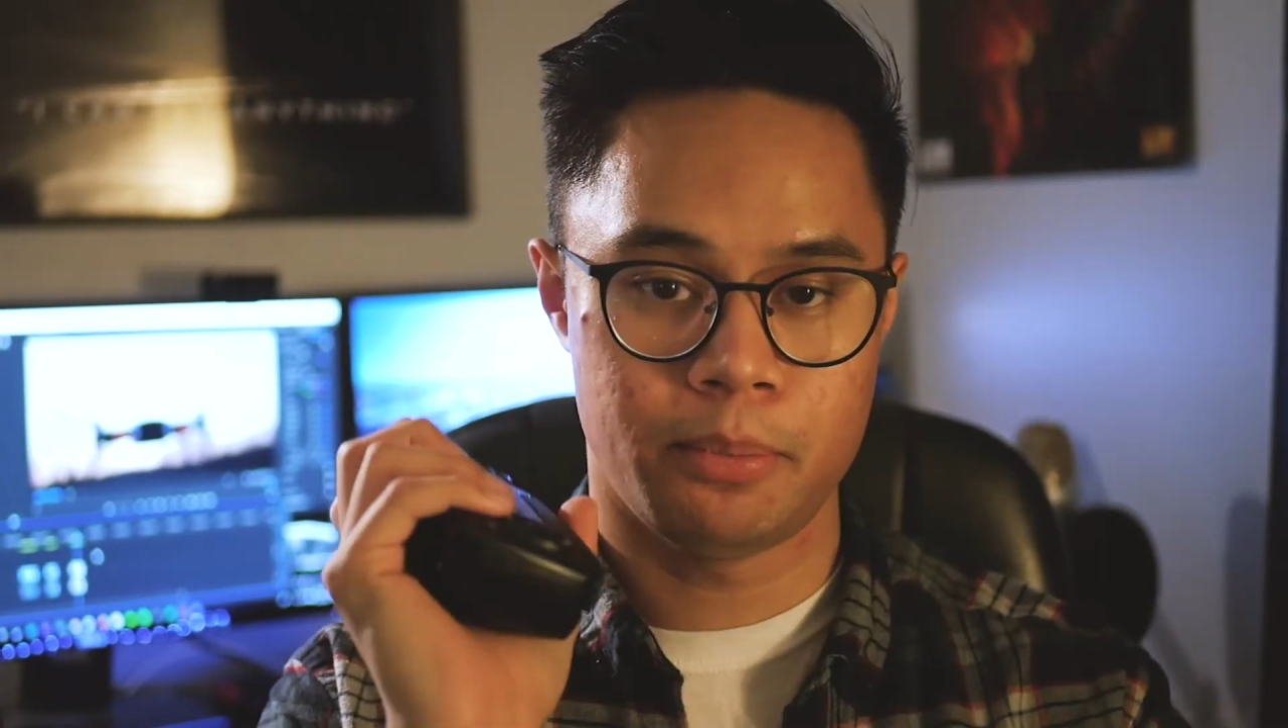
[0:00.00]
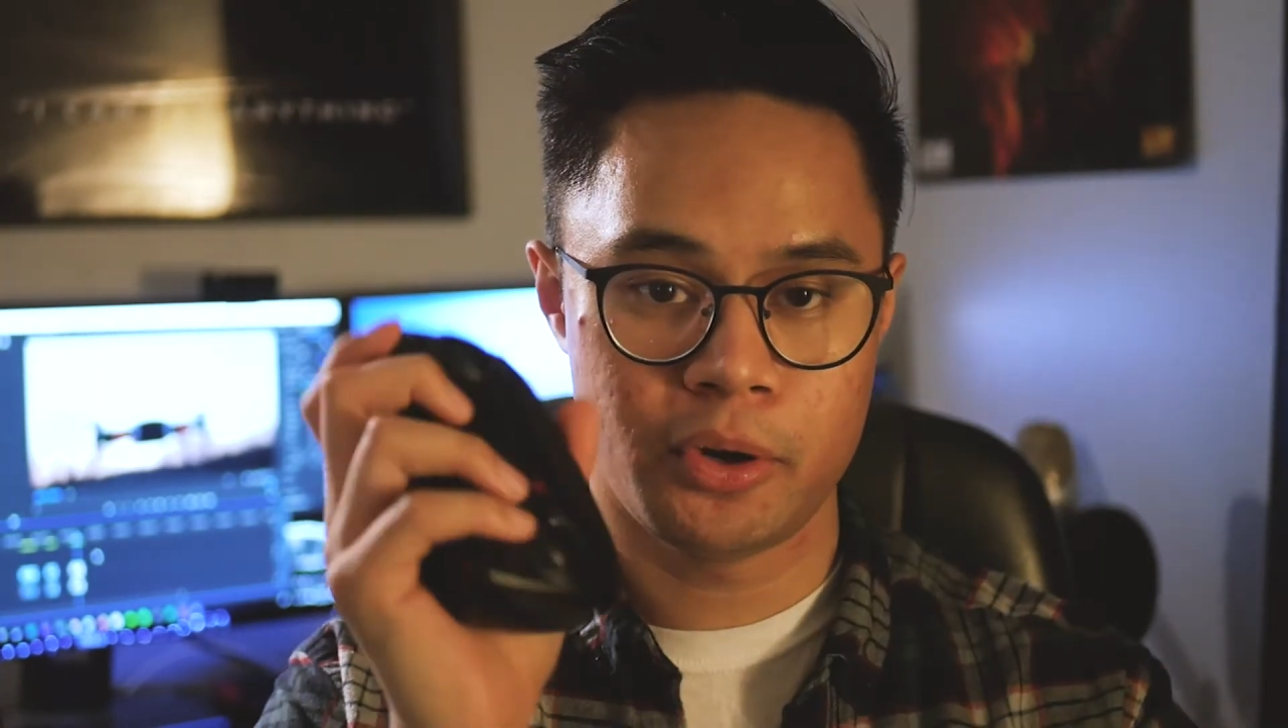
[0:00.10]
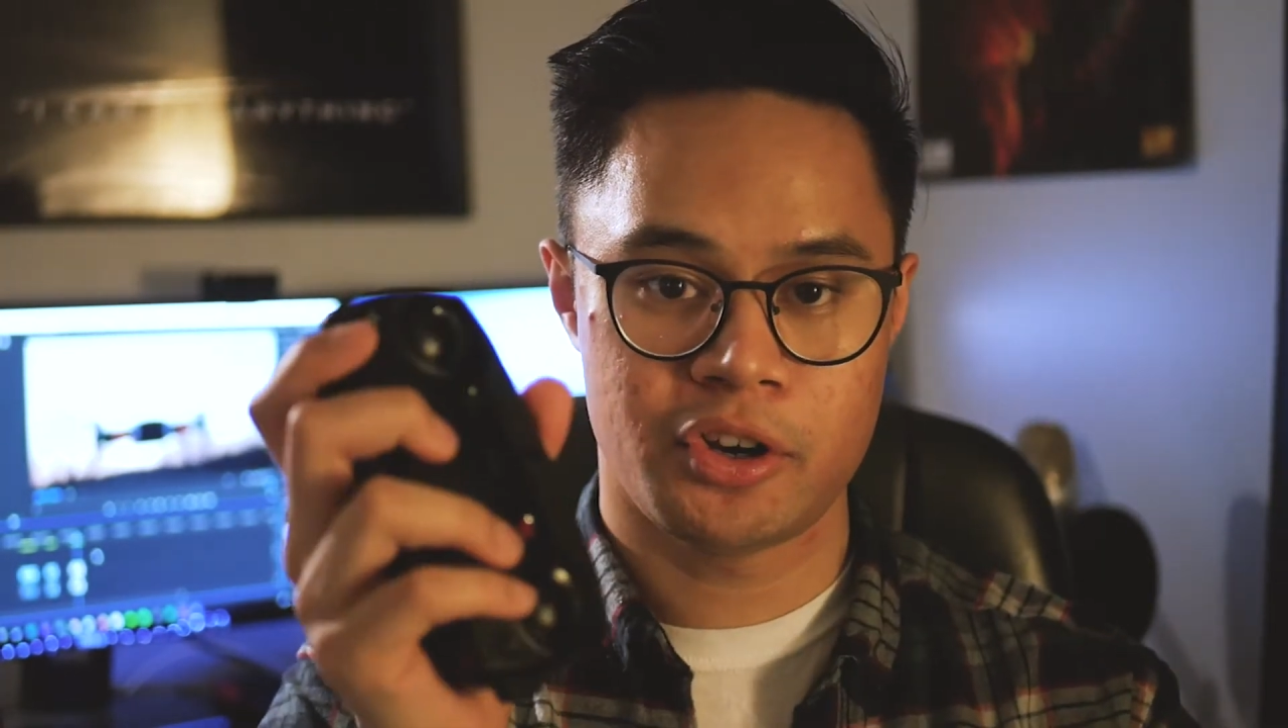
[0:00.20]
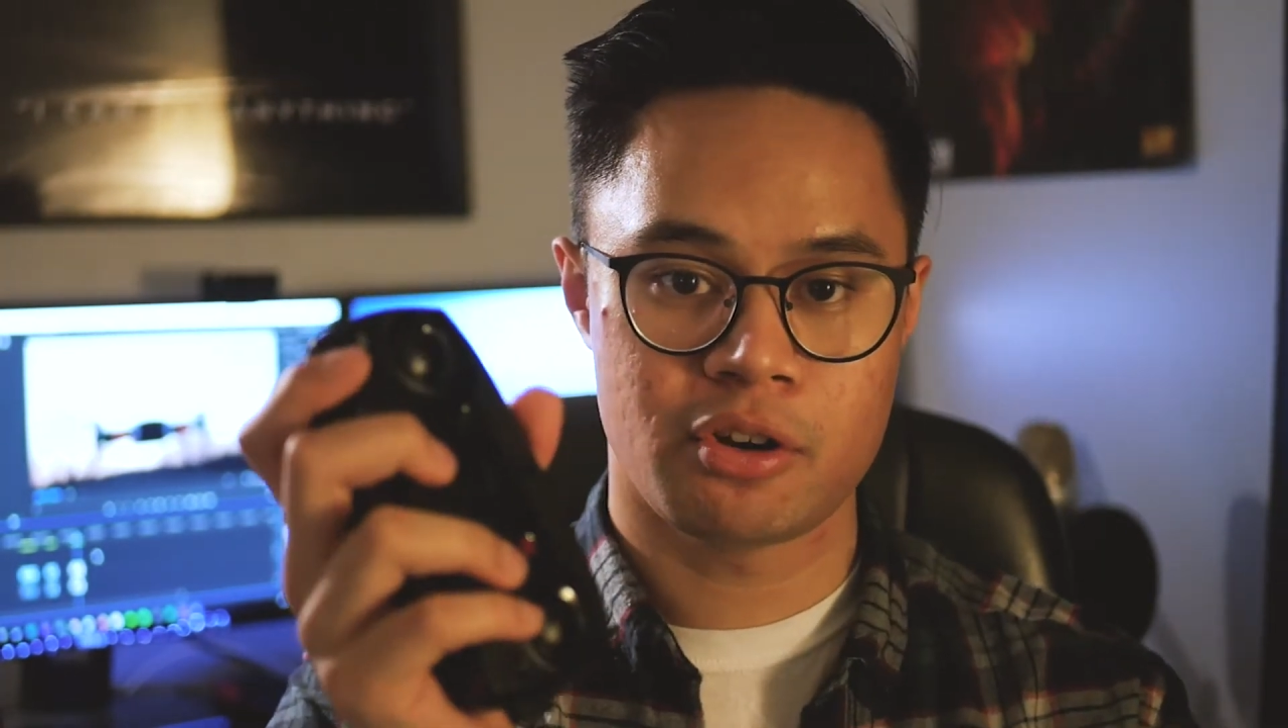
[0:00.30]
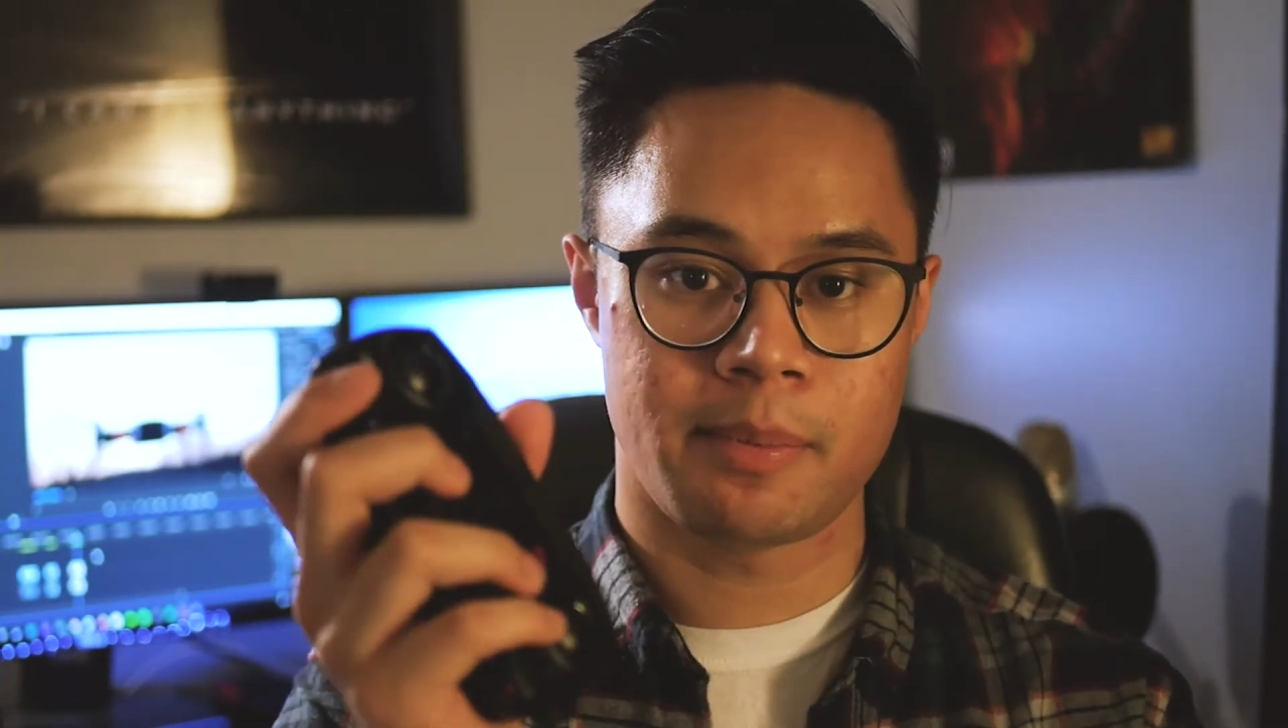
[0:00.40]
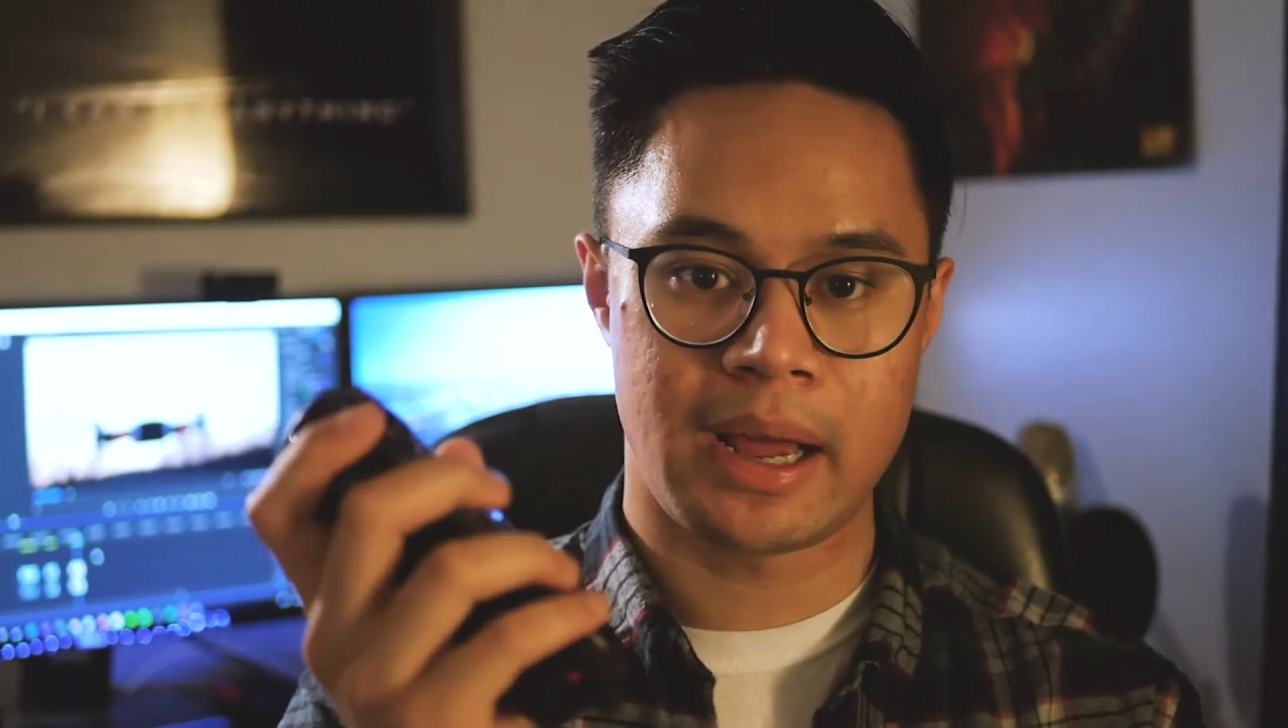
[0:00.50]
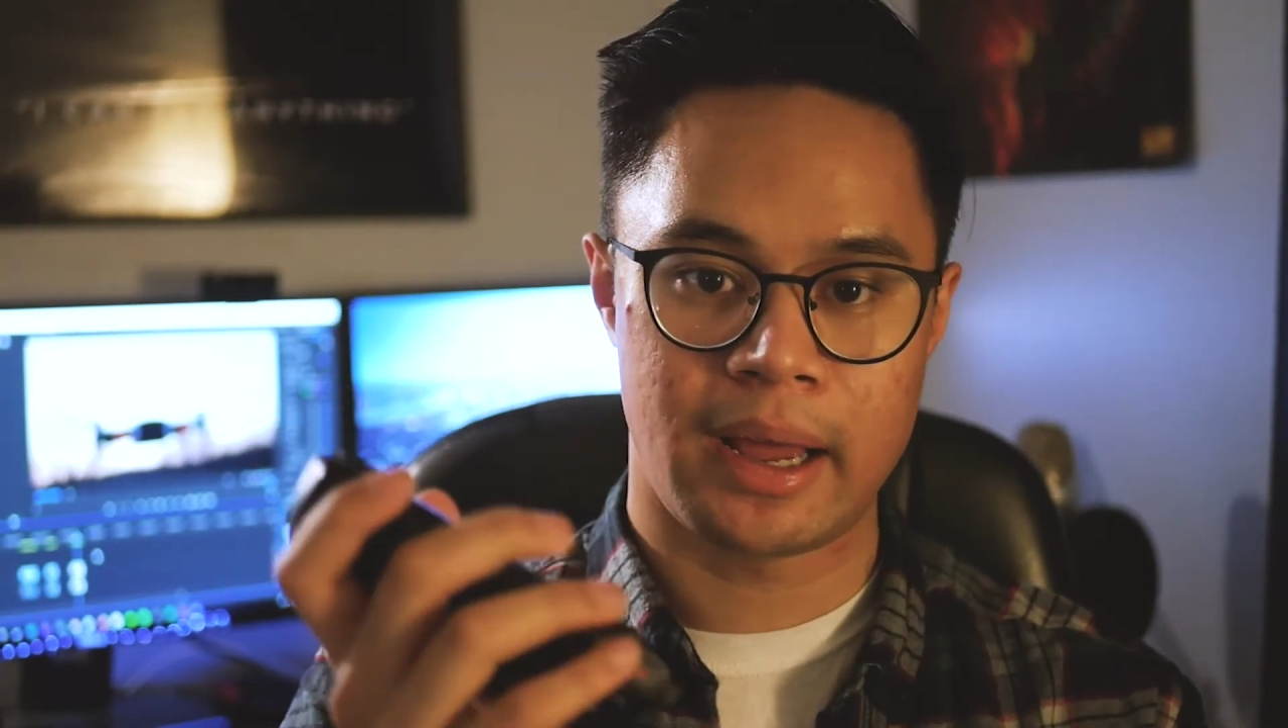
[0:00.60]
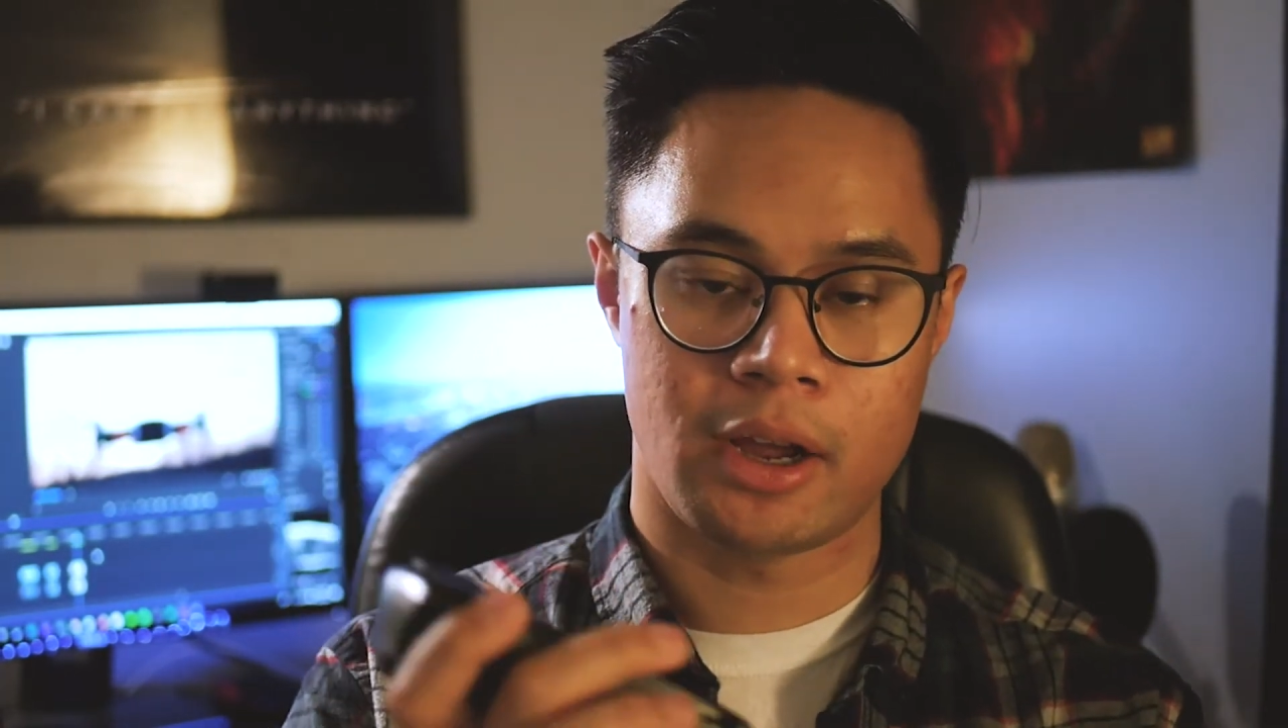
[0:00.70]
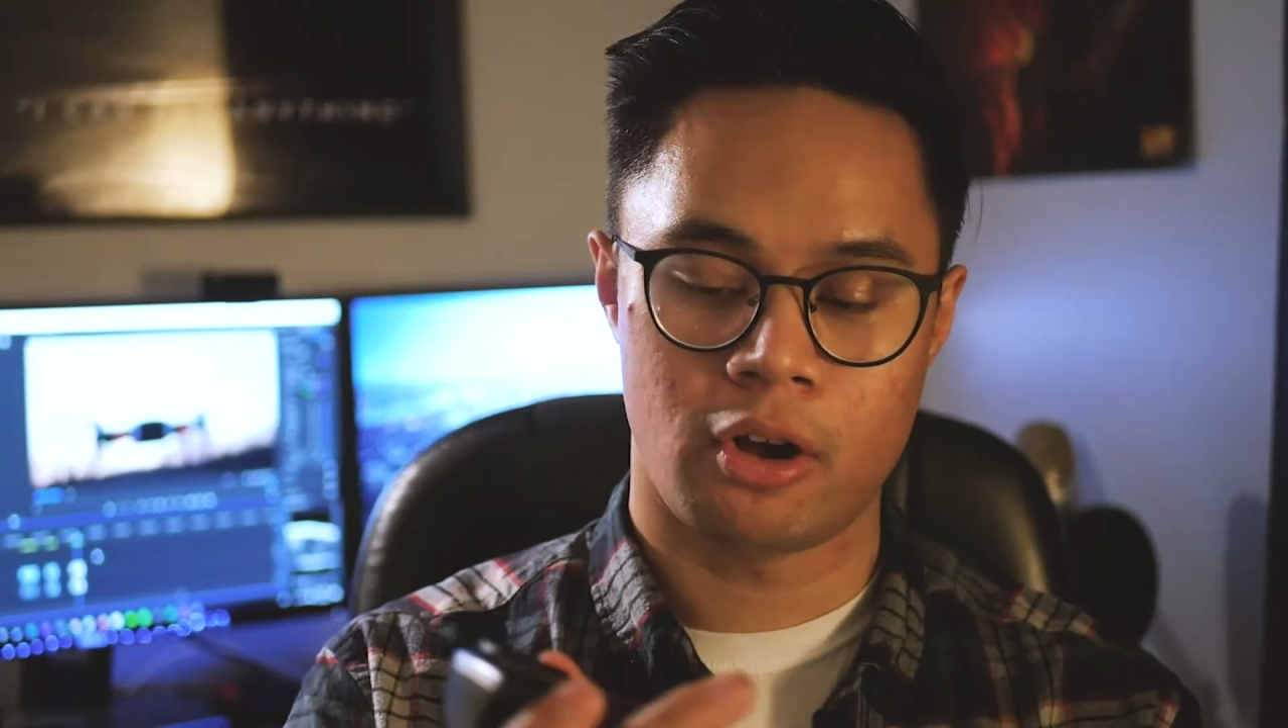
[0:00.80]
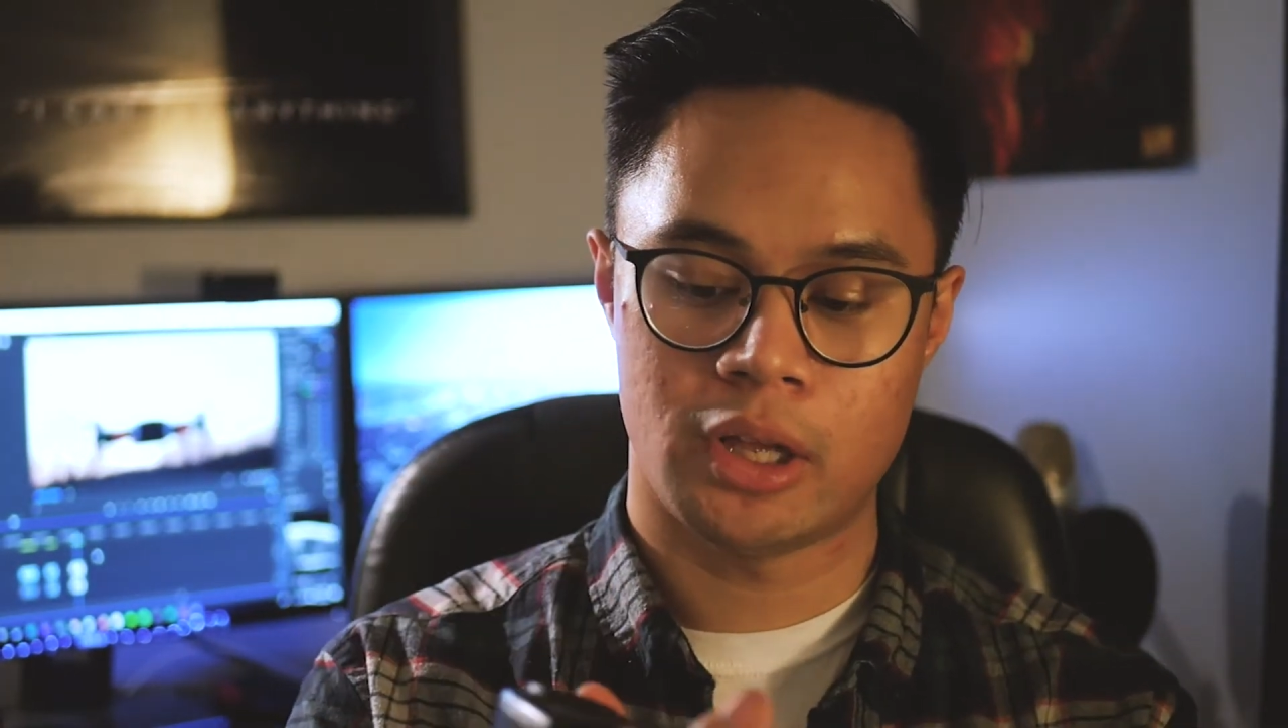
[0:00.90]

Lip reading: put in your bag.